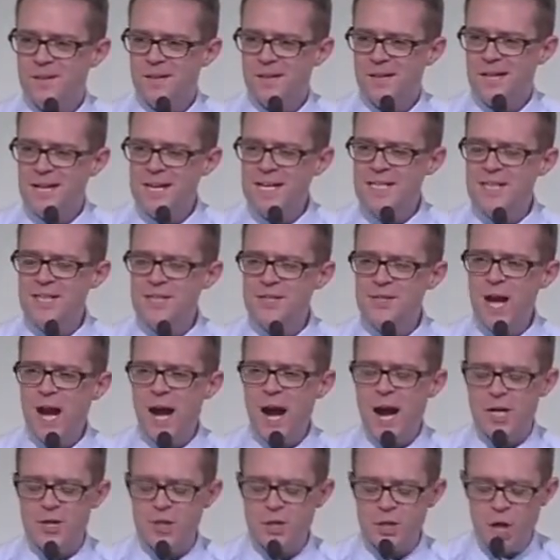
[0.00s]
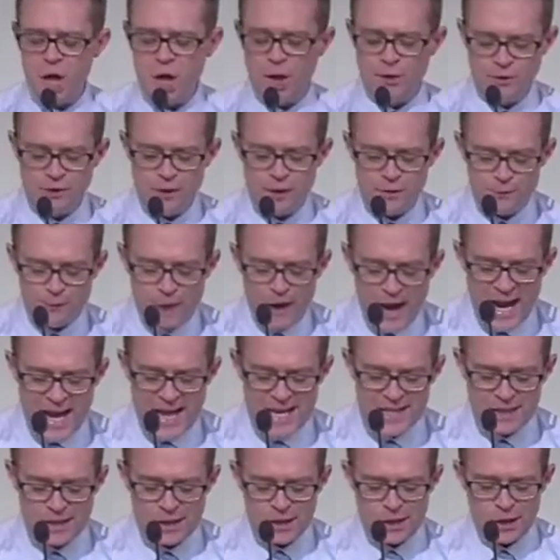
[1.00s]
He desires an
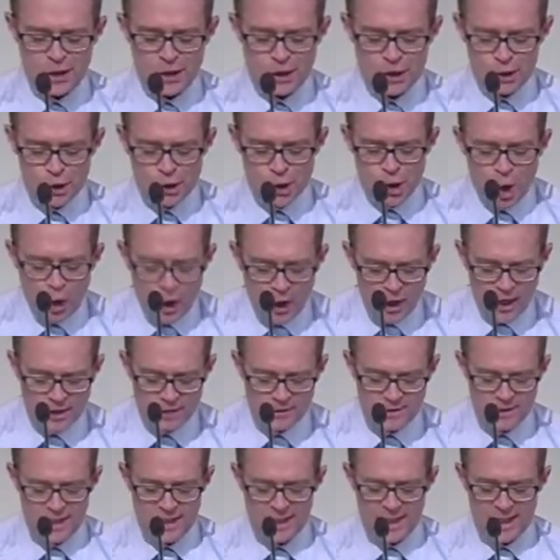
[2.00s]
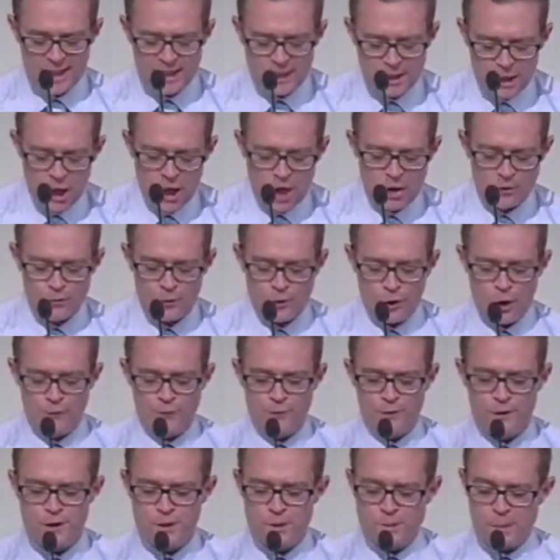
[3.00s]
undivided loyalty and love
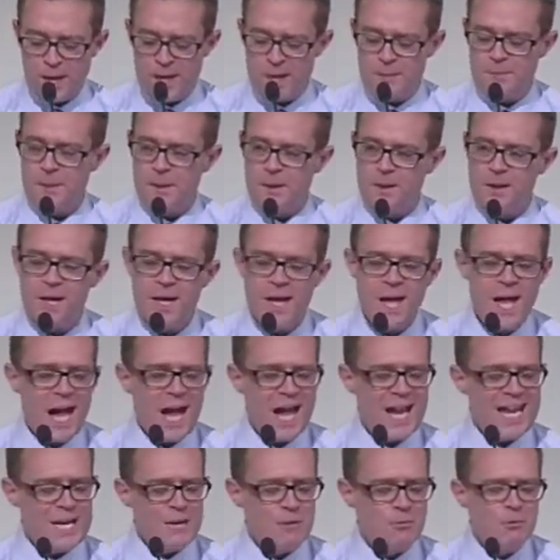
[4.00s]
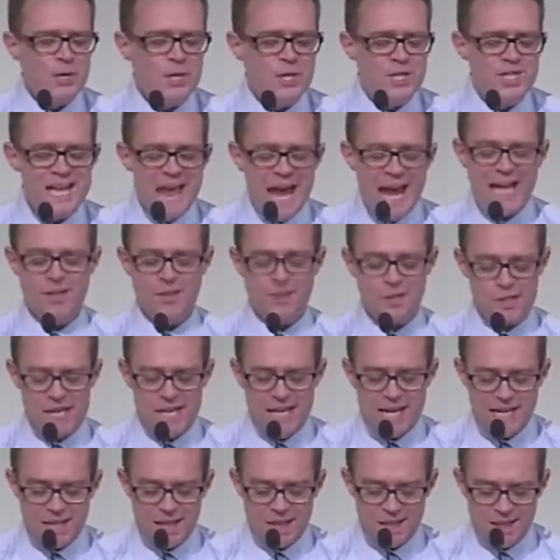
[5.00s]
of his people. And he resents
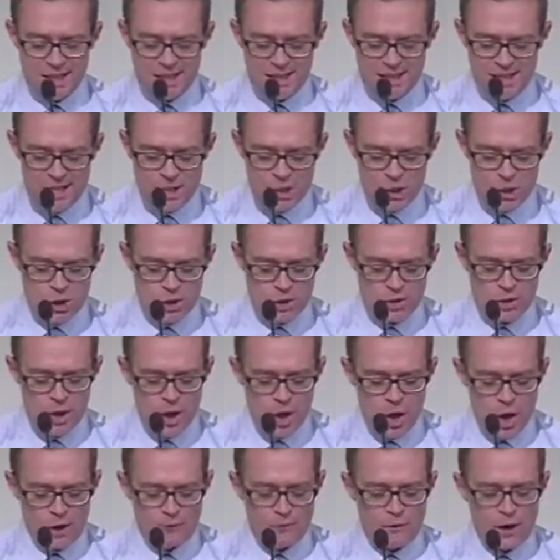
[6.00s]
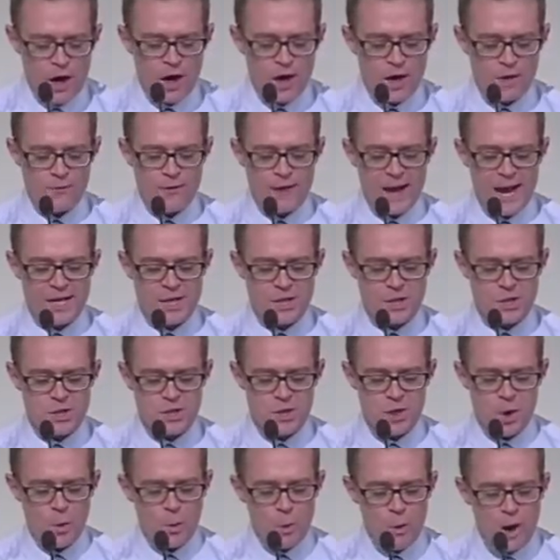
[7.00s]
alienation of our
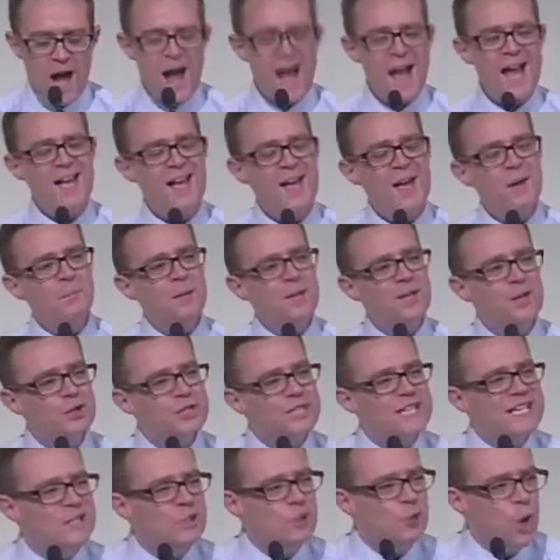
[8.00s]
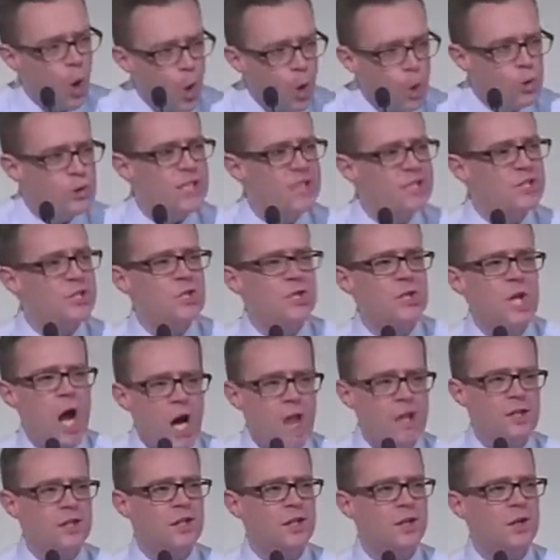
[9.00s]
affections. Why? Because he knows it's
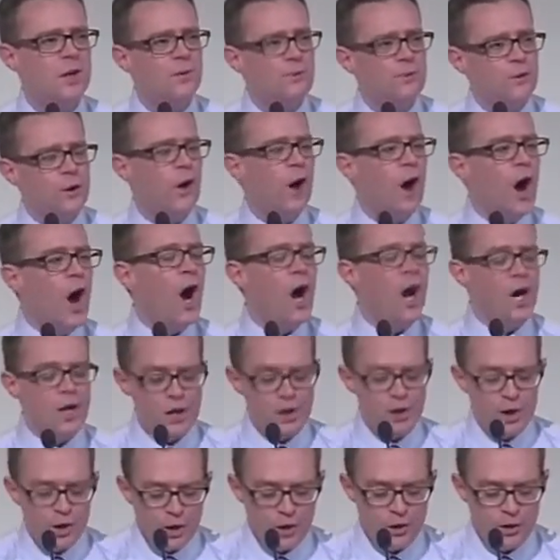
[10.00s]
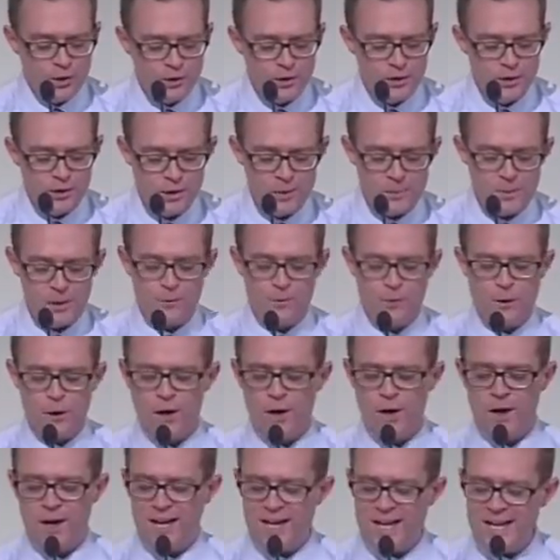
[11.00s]
not for our good, but for
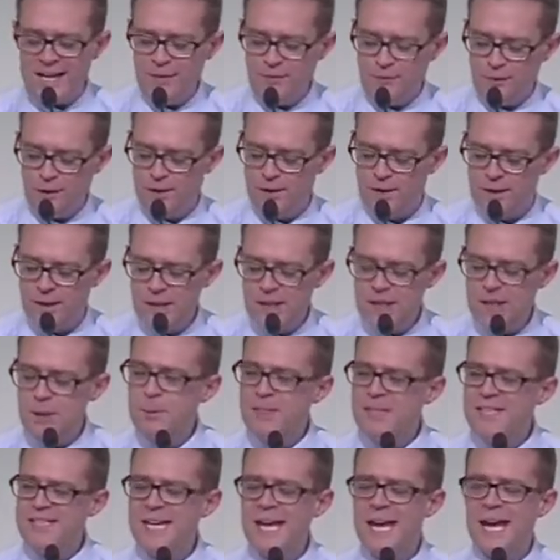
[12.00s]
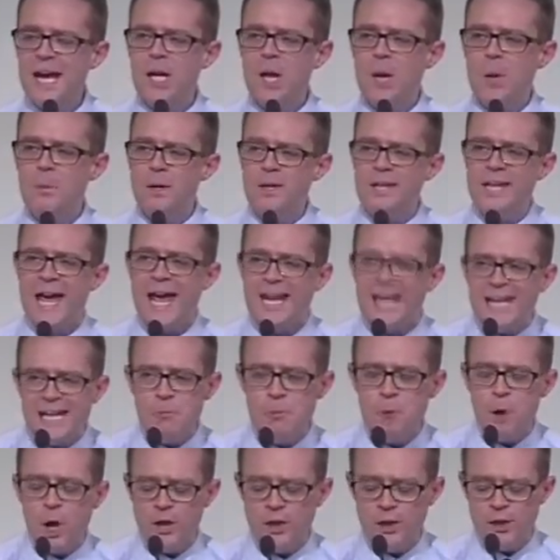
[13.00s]
our evil, to be taken up with
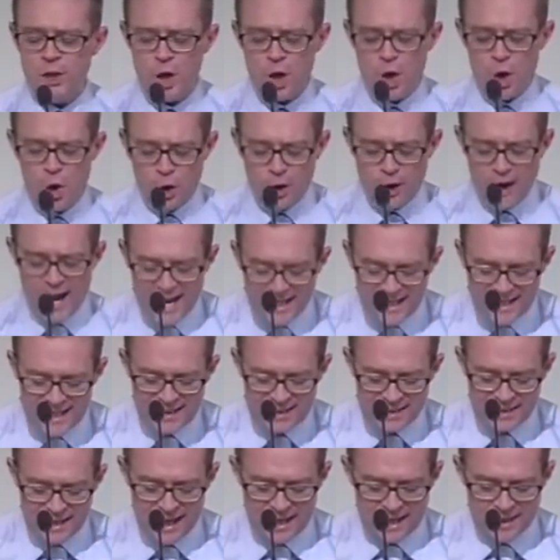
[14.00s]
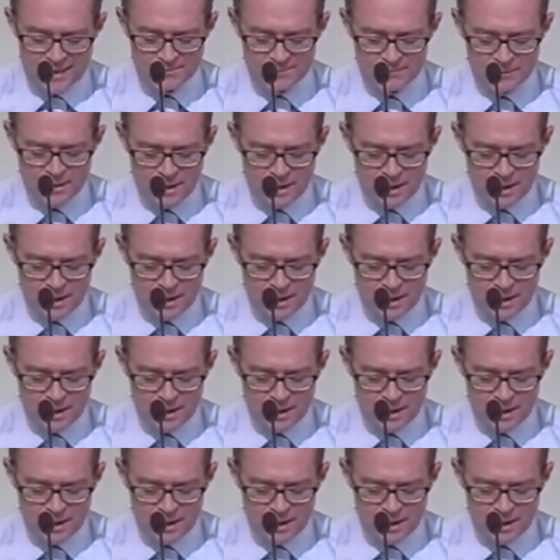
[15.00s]
anyone or anything